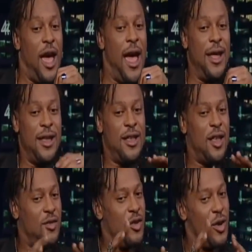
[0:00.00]
and
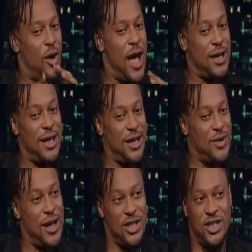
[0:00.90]
you know, kind of like
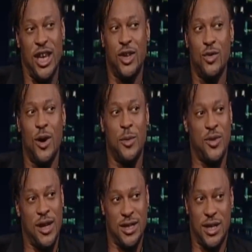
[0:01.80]
trying to shake you up,
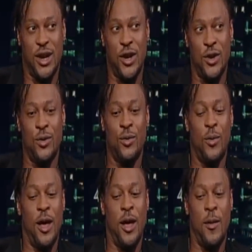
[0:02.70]
trying to mm-hmm. scare you.
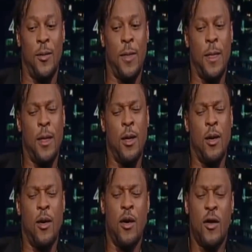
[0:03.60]
And
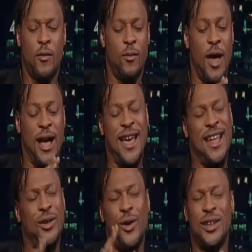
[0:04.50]
I got
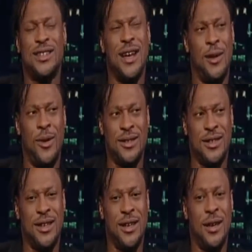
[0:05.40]
it all the time as a
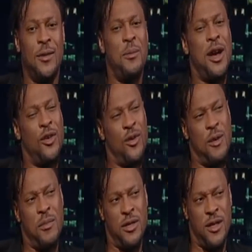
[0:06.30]
kid. My
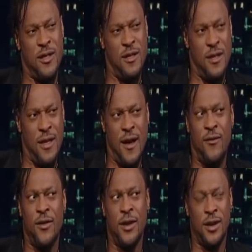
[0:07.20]
grandmother
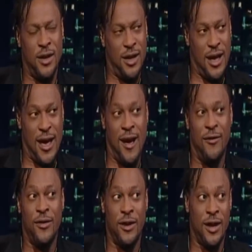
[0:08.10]
never,
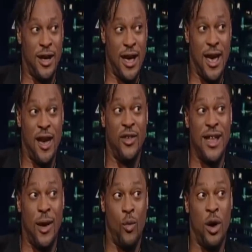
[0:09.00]
ever ever,
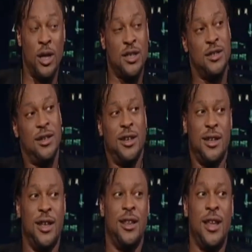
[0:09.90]
not once,
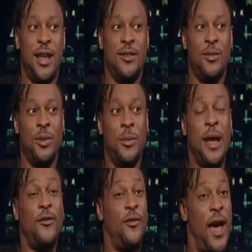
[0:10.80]
did that to me.
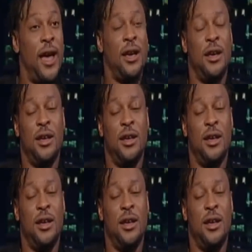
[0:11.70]
Matter of fact,